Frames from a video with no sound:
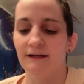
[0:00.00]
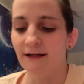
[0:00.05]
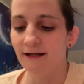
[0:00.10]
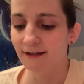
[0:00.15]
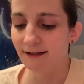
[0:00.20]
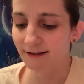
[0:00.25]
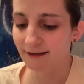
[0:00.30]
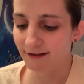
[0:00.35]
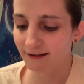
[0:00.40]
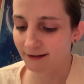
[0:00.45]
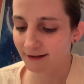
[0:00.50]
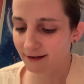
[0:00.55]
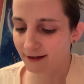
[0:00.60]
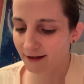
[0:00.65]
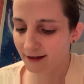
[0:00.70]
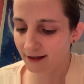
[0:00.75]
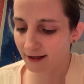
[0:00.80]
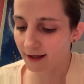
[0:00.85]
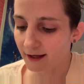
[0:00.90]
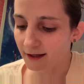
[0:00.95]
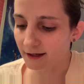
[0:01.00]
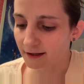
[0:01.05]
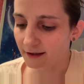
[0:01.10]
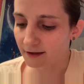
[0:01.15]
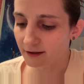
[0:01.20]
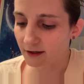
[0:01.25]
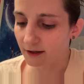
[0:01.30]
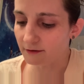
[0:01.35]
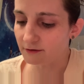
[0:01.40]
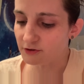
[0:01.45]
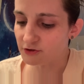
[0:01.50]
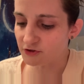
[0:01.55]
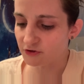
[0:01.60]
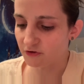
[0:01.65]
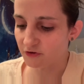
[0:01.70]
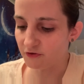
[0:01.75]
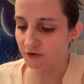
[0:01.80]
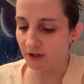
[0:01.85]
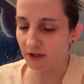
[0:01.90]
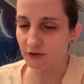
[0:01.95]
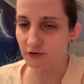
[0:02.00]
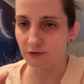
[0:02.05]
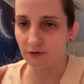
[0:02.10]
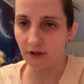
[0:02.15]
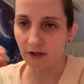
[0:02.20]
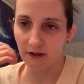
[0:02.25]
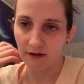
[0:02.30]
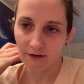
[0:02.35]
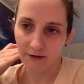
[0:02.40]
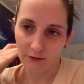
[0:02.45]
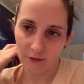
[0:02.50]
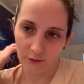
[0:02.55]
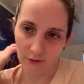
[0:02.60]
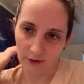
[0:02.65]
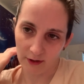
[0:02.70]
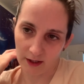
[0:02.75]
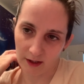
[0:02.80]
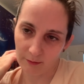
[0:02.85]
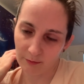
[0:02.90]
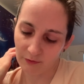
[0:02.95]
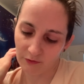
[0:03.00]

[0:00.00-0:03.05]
and it kind of just saturated the crepe.